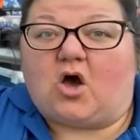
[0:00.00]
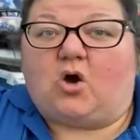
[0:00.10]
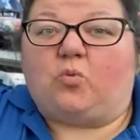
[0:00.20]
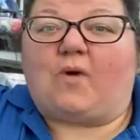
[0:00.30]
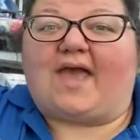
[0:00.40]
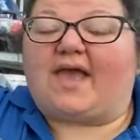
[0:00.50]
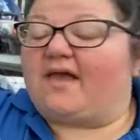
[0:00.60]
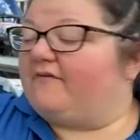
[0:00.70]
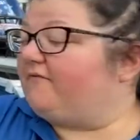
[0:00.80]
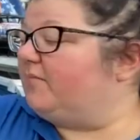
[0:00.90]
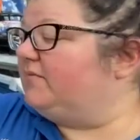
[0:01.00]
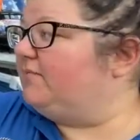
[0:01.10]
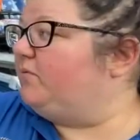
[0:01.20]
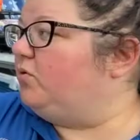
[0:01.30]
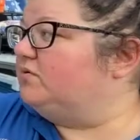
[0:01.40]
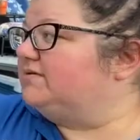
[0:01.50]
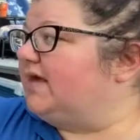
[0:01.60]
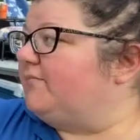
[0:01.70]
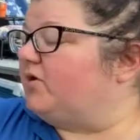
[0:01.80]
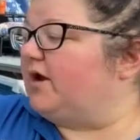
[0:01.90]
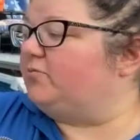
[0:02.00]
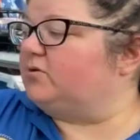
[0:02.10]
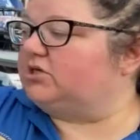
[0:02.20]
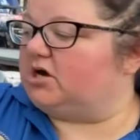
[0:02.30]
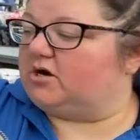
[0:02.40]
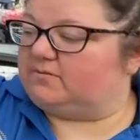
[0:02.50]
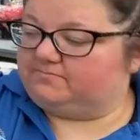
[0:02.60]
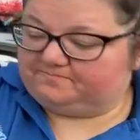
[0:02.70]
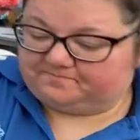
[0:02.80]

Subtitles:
away from the pool skimmer and return.